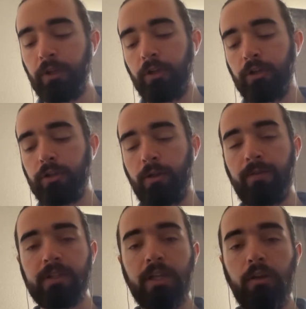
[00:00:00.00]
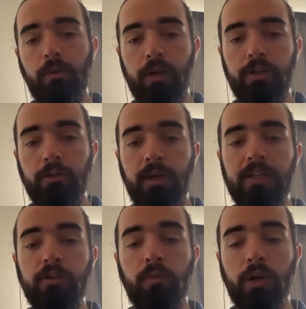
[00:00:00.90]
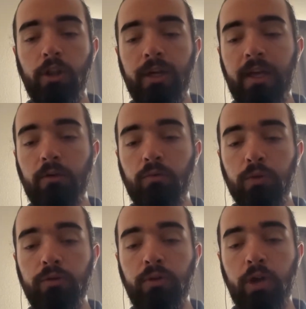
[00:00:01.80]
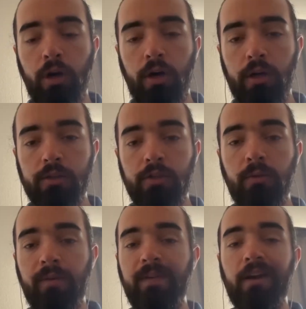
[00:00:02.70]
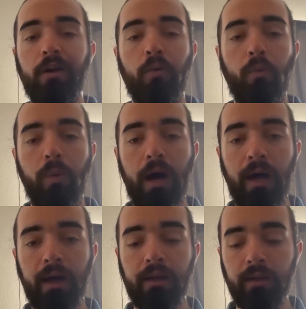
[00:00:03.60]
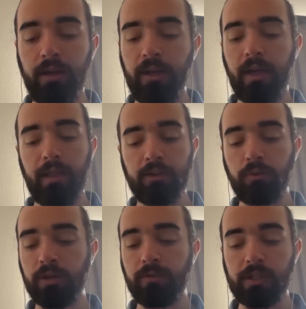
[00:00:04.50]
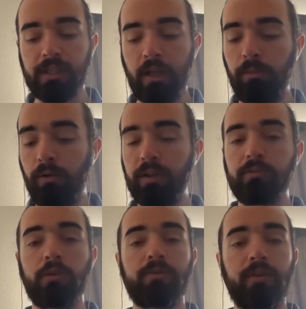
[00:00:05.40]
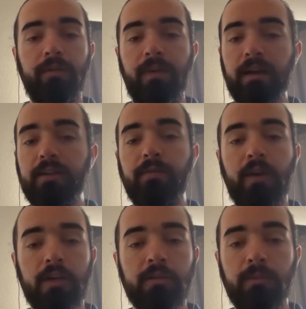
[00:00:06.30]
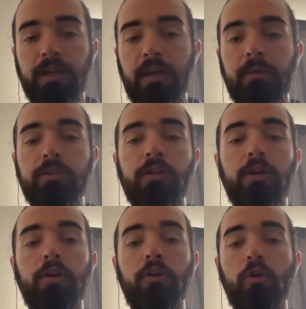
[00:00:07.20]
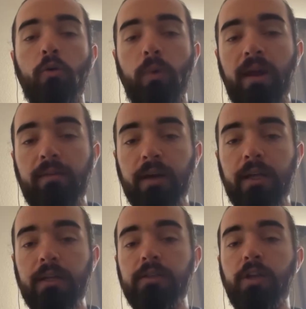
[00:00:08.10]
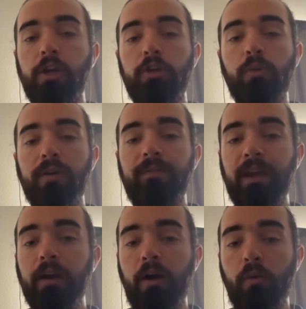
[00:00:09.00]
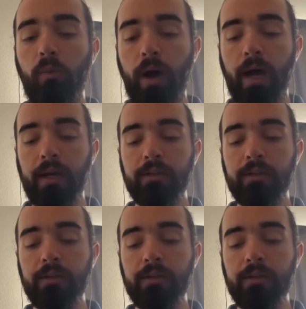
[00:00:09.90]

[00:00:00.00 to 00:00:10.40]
So, the first thing you want to do is you want to look at root cause. You want to figure out why. And this works for sellable, this works for defective, customer damaged, whatever it is, you want to figure out why.